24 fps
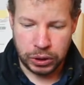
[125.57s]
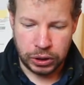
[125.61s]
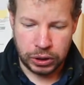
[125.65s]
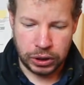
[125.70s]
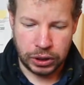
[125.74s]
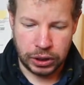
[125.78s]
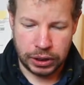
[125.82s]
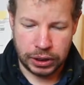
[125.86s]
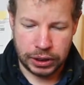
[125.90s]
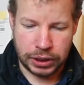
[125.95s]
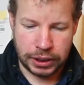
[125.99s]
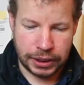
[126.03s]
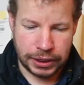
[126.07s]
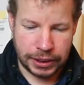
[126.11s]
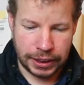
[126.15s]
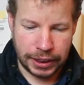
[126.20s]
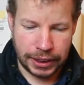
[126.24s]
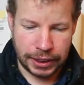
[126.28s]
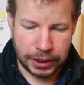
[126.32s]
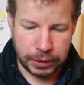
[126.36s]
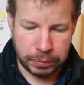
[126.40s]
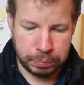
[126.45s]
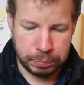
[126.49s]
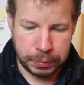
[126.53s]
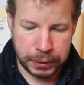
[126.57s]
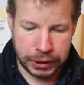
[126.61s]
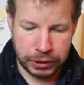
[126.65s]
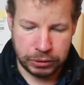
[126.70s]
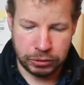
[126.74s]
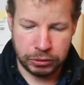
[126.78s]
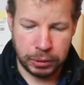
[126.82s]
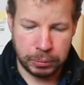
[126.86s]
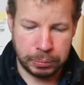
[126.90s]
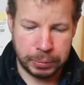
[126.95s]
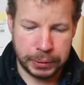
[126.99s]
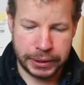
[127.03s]
got this nice big
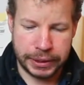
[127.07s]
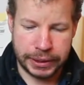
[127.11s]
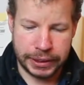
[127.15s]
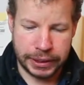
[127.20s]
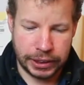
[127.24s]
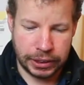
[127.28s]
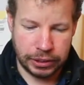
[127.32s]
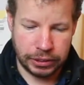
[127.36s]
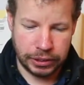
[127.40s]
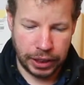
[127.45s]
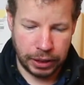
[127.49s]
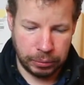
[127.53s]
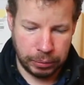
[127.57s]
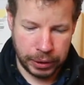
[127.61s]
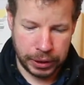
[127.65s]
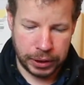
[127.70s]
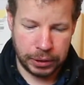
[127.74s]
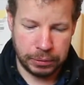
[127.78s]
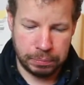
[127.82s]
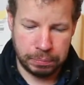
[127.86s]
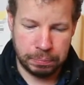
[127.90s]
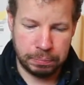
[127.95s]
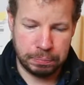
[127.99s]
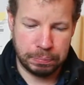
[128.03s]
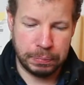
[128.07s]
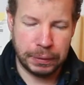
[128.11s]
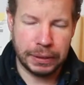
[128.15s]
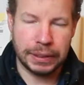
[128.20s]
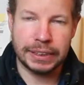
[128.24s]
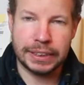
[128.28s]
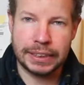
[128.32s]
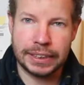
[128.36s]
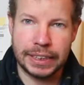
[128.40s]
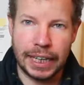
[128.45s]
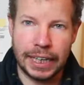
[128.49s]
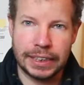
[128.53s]
rubber seal that when you
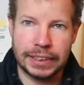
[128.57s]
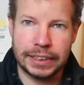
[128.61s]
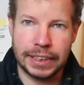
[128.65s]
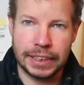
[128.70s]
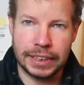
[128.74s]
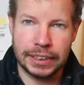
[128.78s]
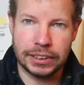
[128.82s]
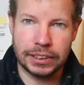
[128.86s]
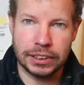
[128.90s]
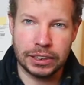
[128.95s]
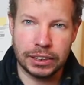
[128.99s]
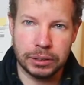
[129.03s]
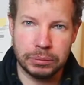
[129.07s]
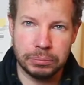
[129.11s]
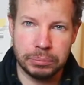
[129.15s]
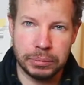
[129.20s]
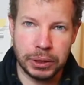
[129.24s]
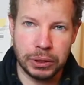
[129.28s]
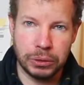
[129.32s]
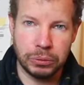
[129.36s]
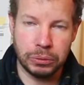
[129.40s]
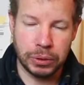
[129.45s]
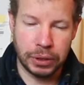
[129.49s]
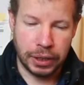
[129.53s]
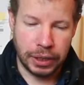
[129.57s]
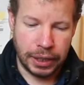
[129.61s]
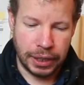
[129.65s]
insert it into the mute,